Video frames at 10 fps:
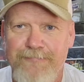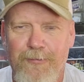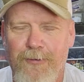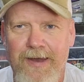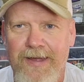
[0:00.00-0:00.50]

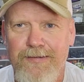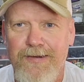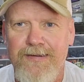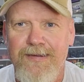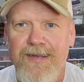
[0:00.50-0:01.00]

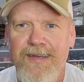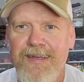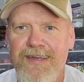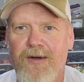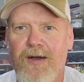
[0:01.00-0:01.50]
Whatever.
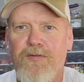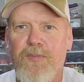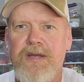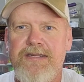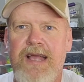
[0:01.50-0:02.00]
You know,
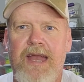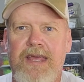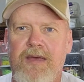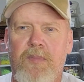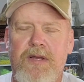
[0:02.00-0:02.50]
everybody's got a
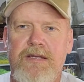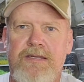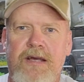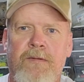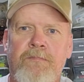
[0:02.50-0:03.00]
gimmick to
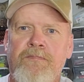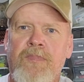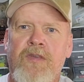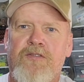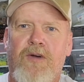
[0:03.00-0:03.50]
sell.
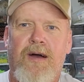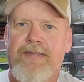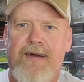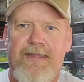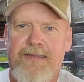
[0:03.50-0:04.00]
So I
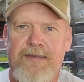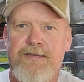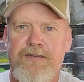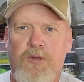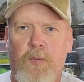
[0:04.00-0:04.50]
thought, this
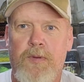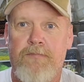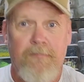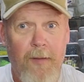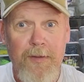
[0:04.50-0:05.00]
is
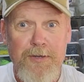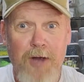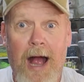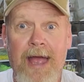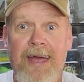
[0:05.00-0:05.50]
stupid. I'm going to
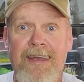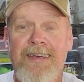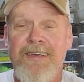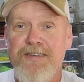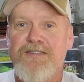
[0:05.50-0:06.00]
try it.
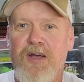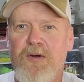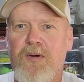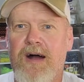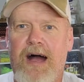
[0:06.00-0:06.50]

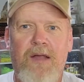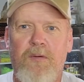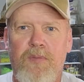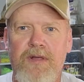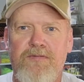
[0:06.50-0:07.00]
So I
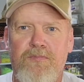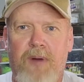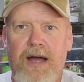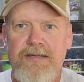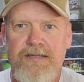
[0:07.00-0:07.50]
don't believe in
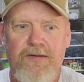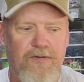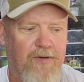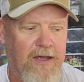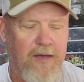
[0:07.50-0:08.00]
buying stuff
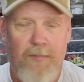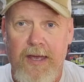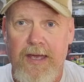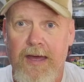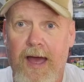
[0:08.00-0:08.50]
if I can
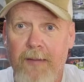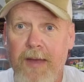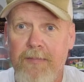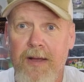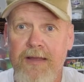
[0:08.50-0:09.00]
make it. I
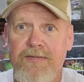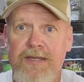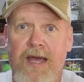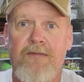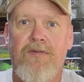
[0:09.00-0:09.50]
make my living
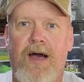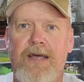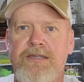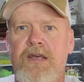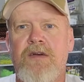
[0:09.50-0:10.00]
tying
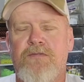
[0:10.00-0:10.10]
flies.